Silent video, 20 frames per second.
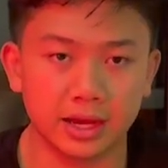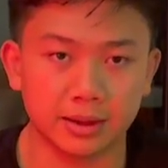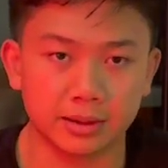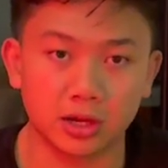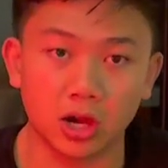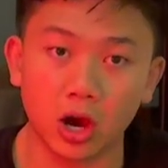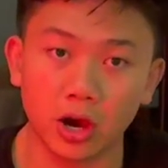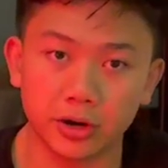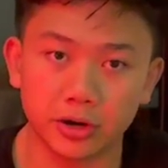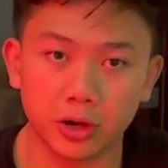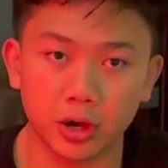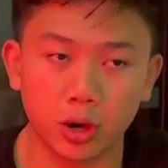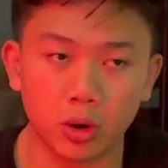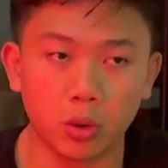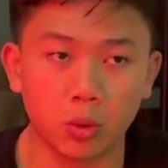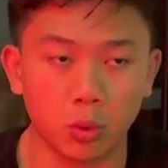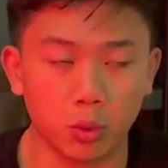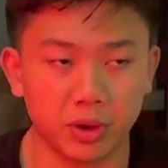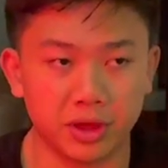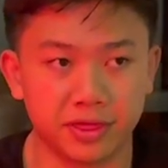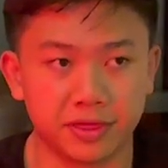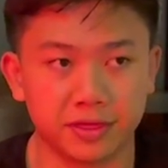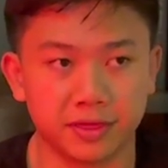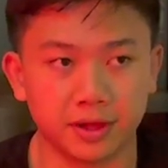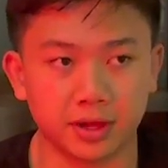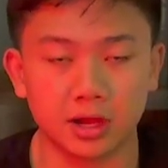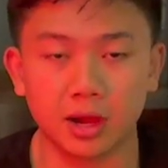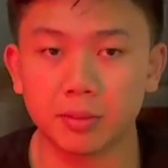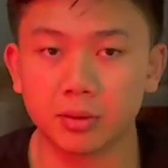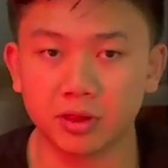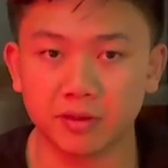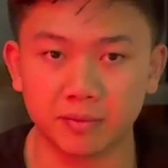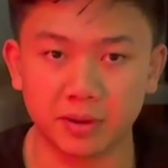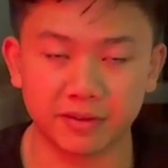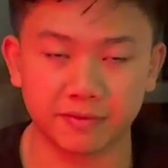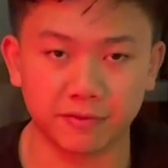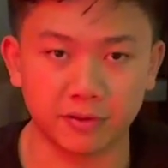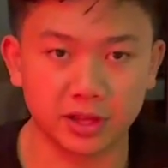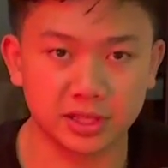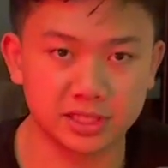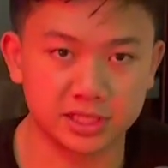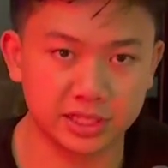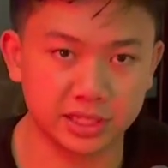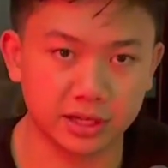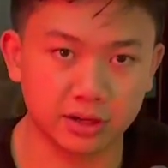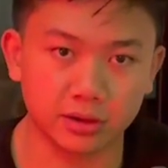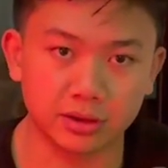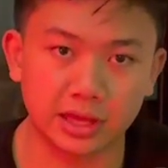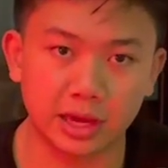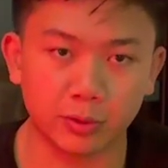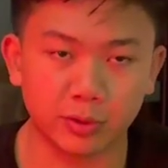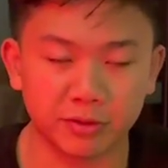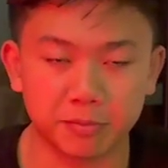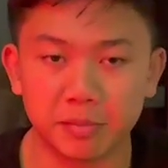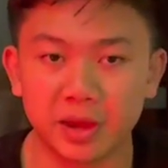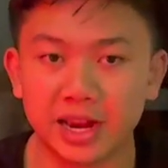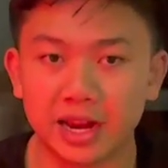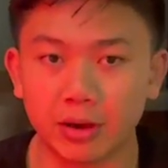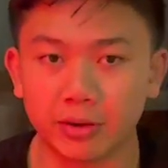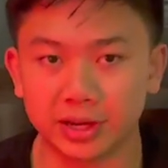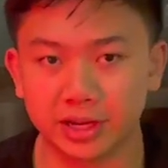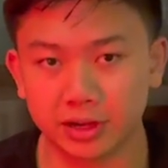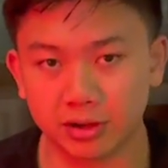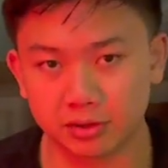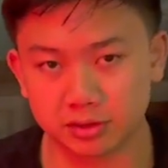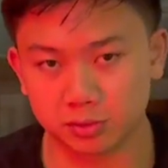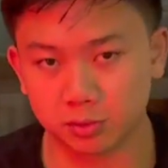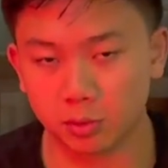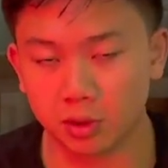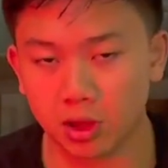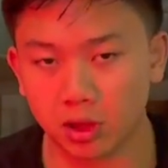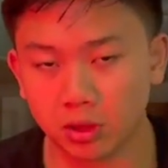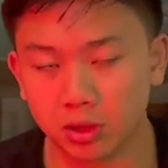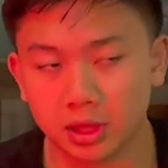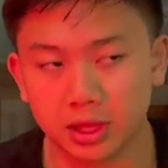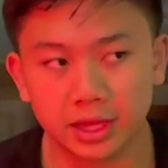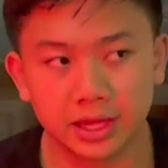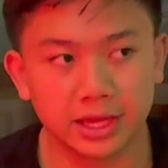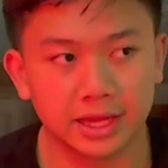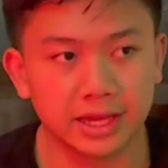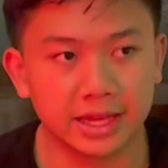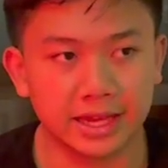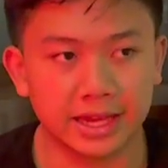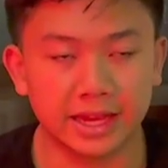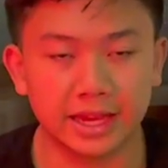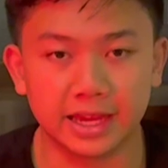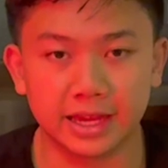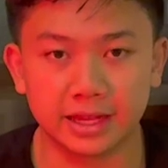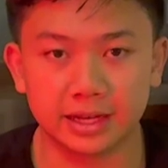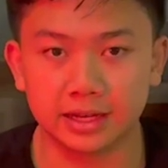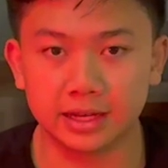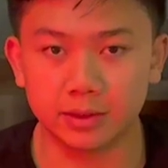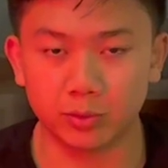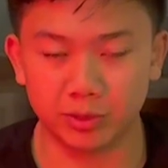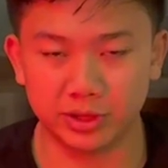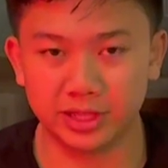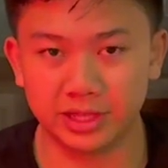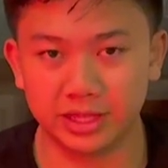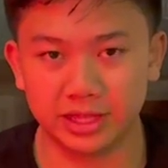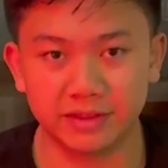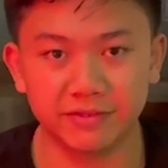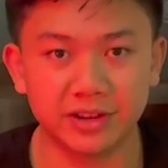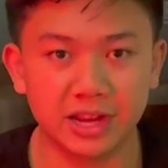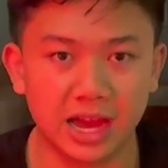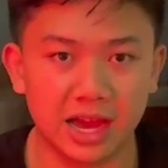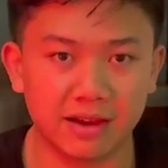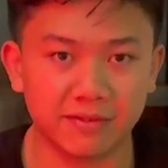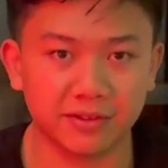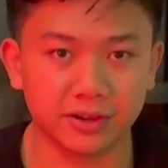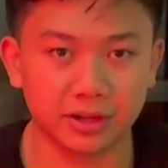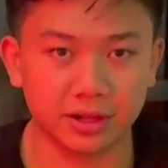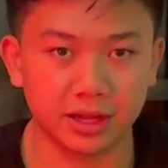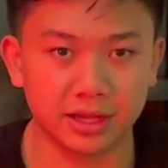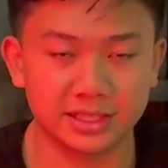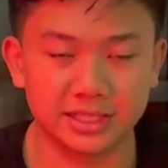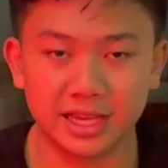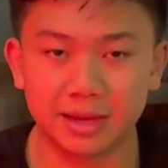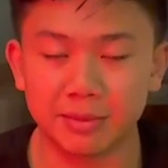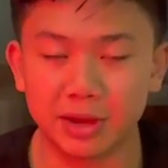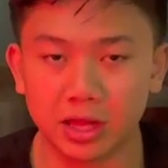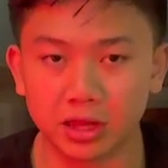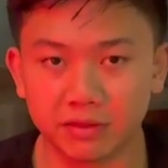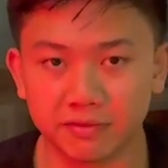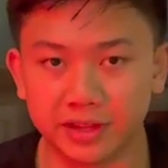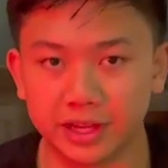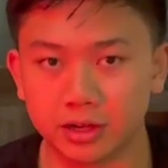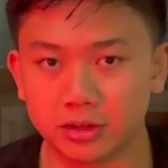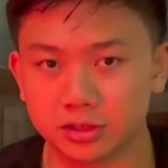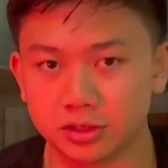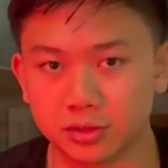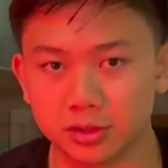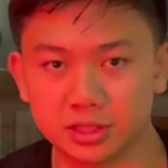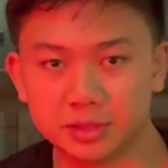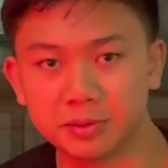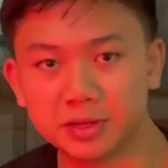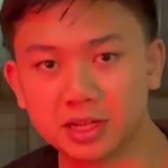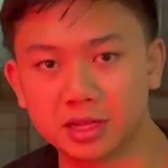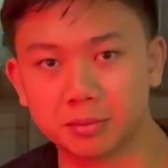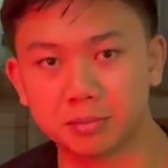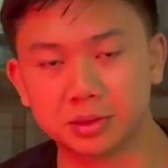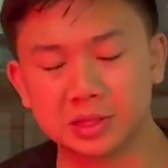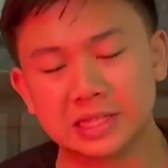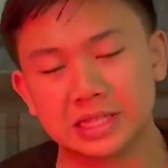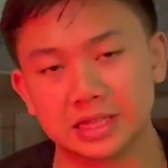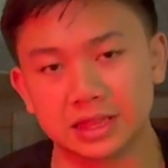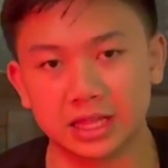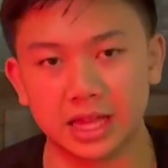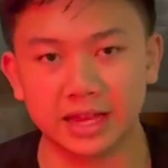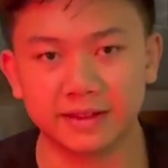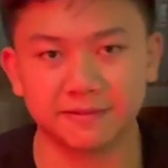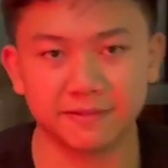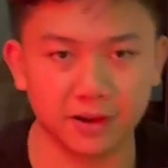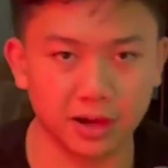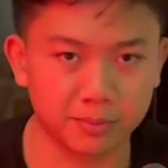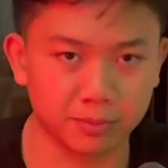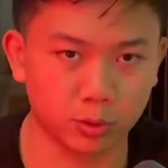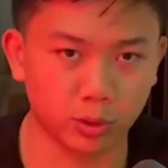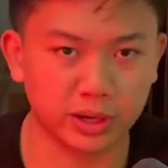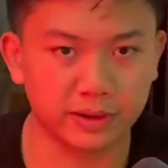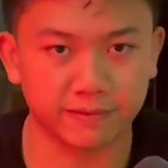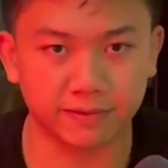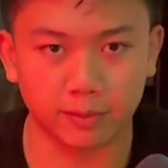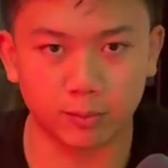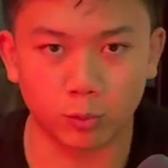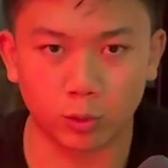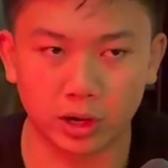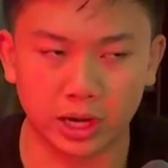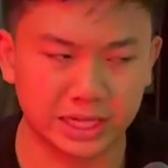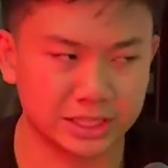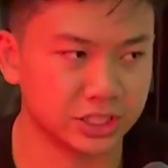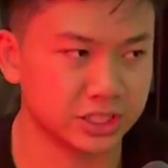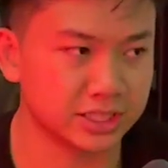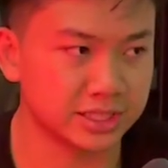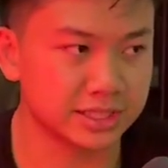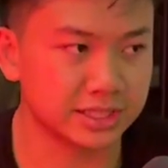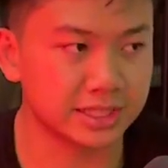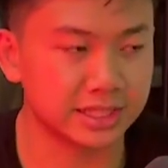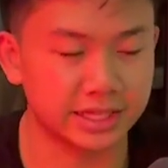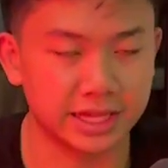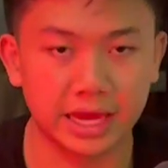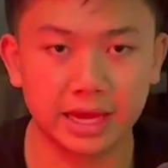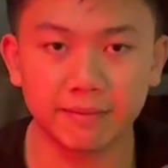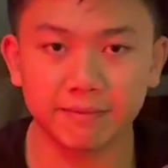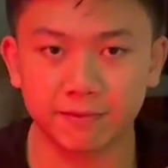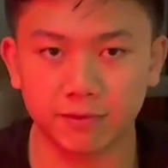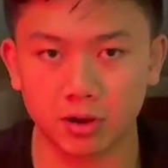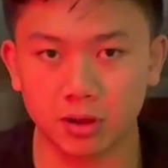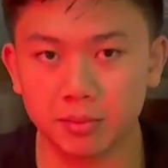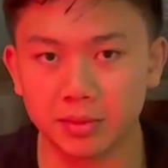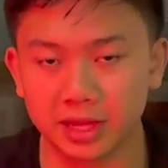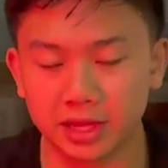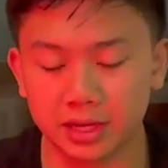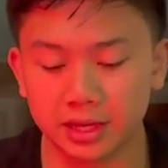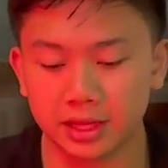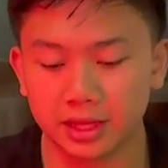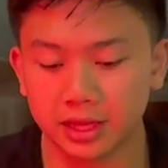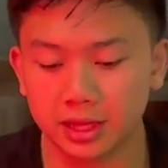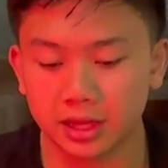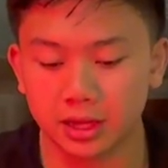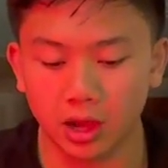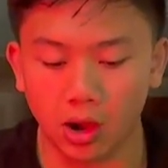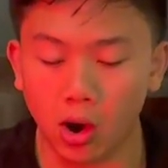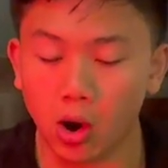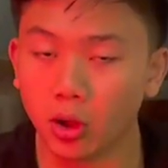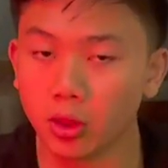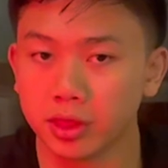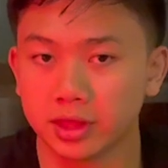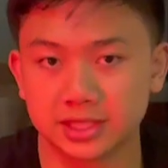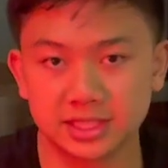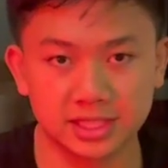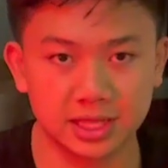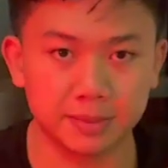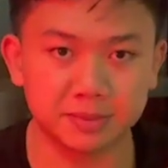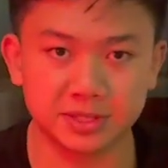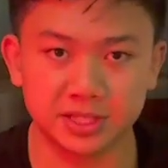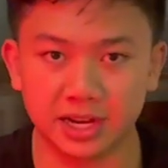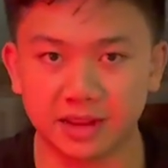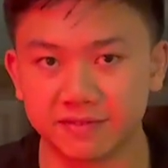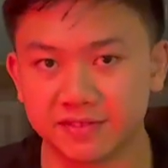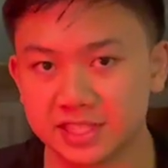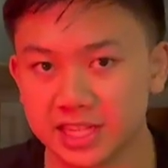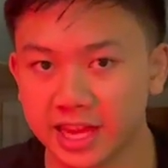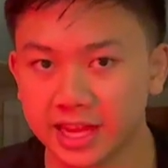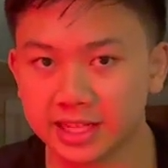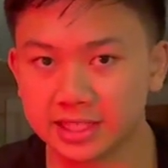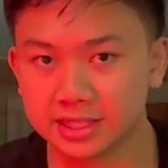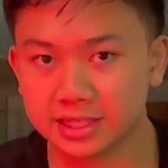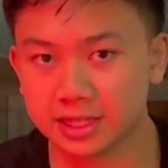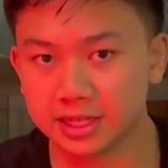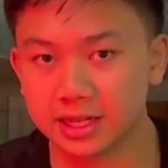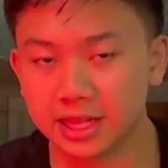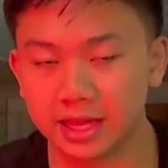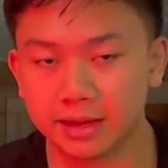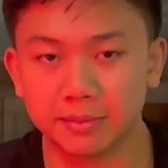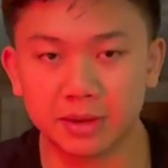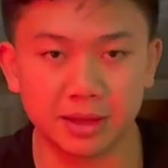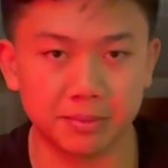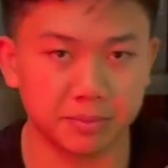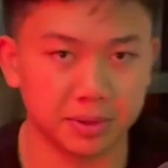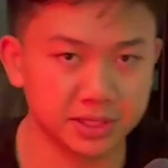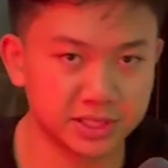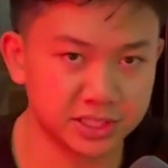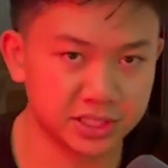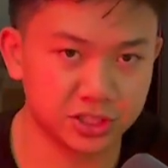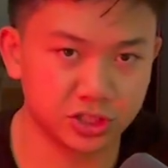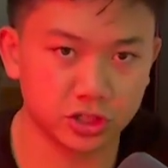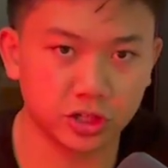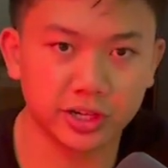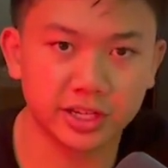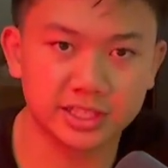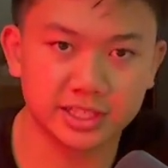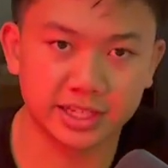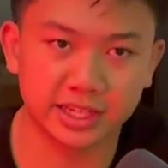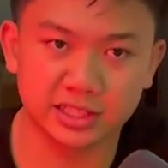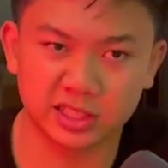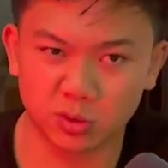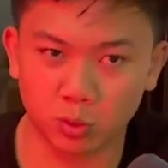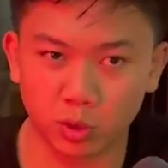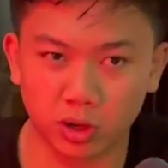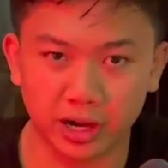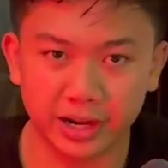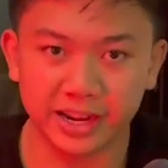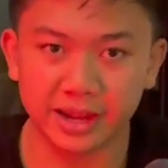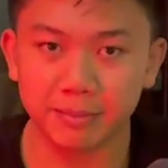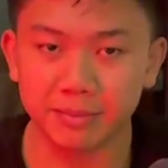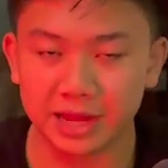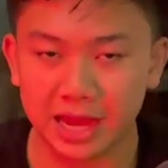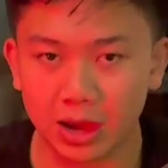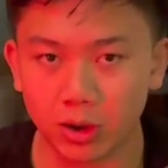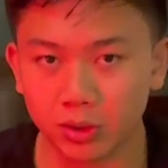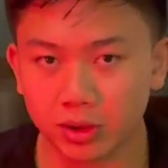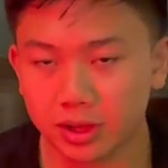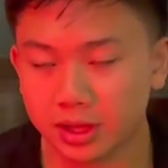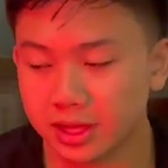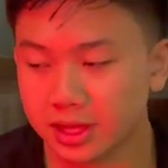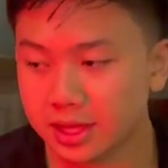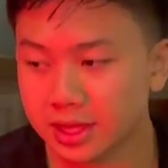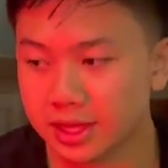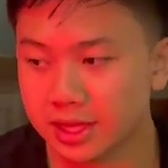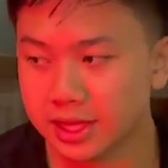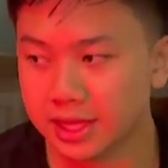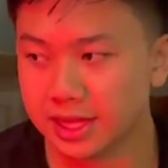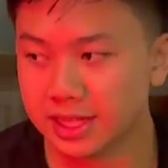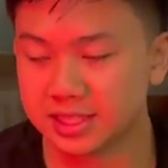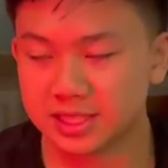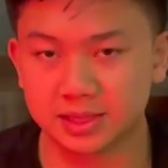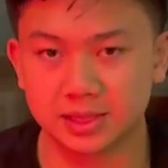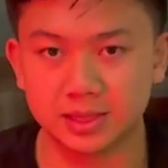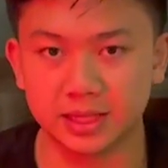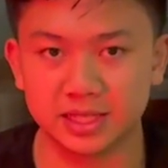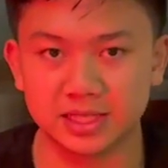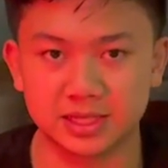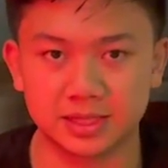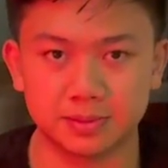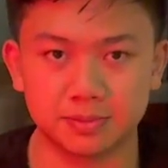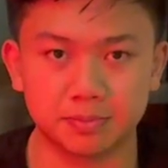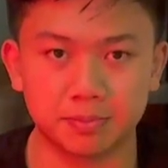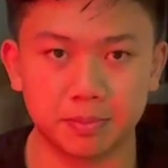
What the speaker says: condo with a couple of my friends here that we've met out here as well. And we even have a damn elevator. So it's been a complete life upgrade from where I just came from. And all the steps that I've taken in my business journey to get to where I am now, it's